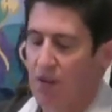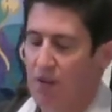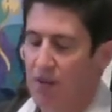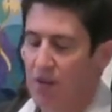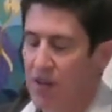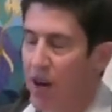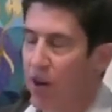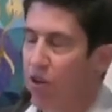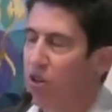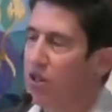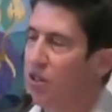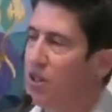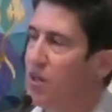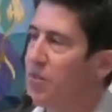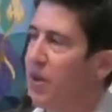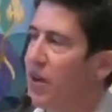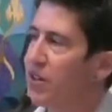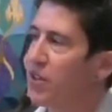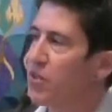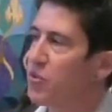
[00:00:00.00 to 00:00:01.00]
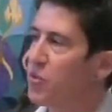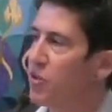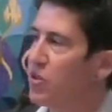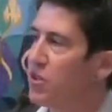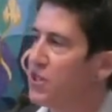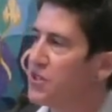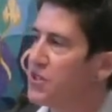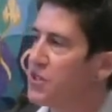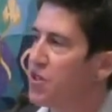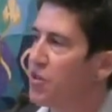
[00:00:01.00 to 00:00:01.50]
The article about it in
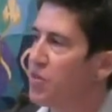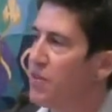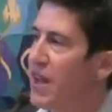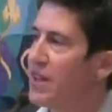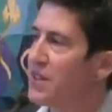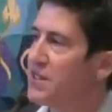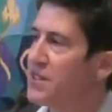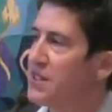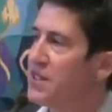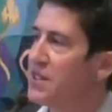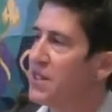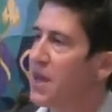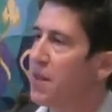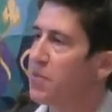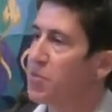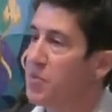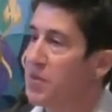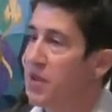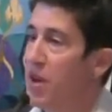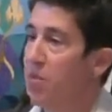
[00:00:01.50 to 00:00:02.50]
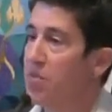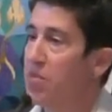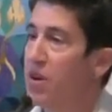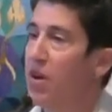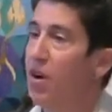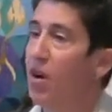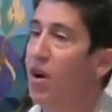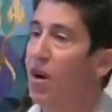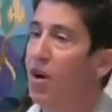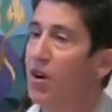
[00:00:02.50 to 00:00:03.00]
Rolling Stone magazine kept me up
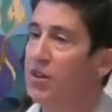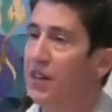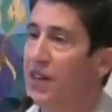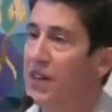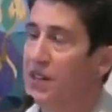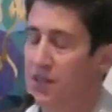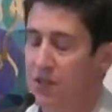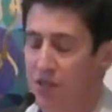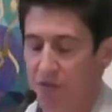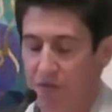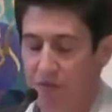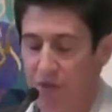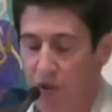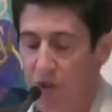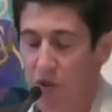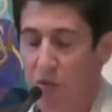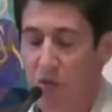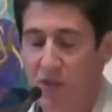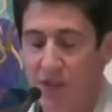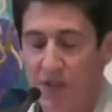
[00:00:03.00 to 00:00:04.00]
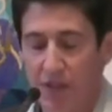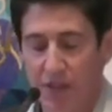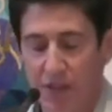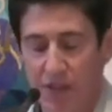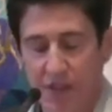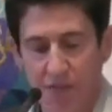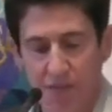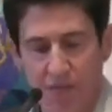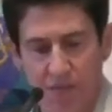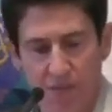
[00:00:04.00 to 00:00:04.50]
all night very
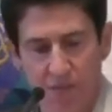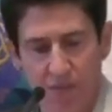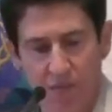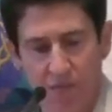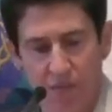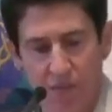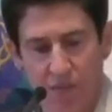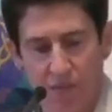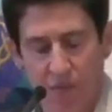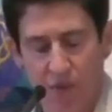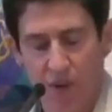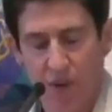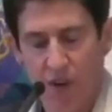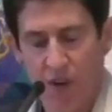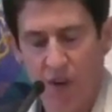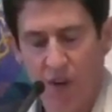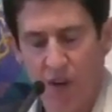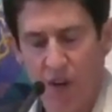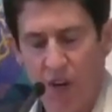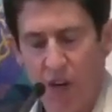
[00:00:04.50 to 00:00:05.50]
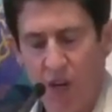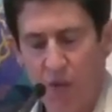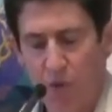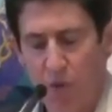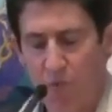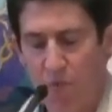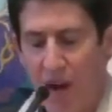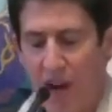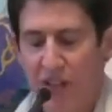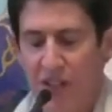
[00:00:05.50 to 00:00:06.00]
recently. It
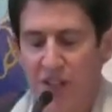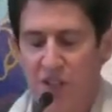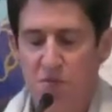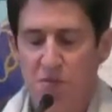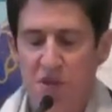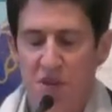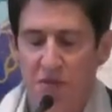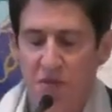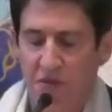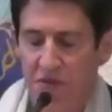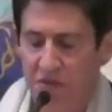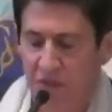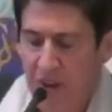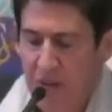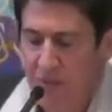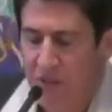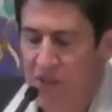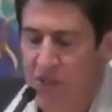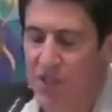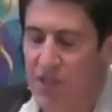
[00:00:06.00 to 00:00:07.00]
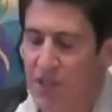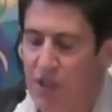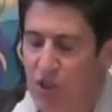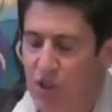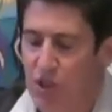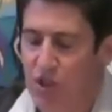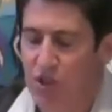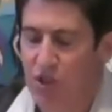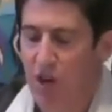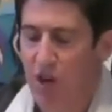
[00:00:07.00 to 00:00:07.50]
reminds me of the famous
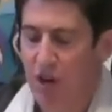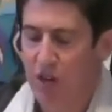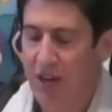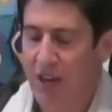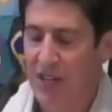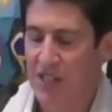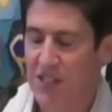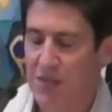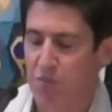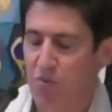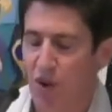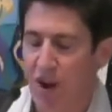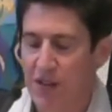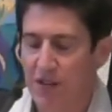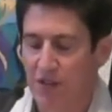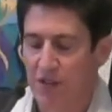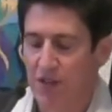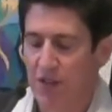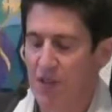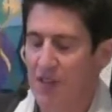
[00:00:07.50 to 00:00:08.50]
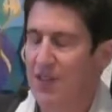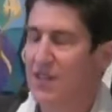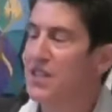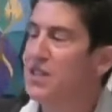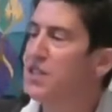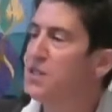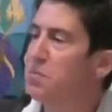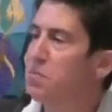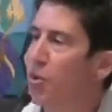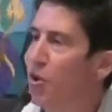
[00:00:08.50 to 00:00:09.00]
Yiddish song Es brennt, It
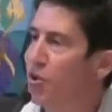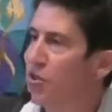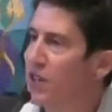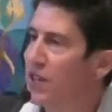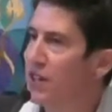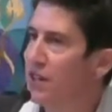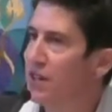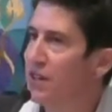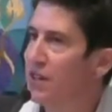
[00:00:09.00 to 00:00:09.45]
Is Burning,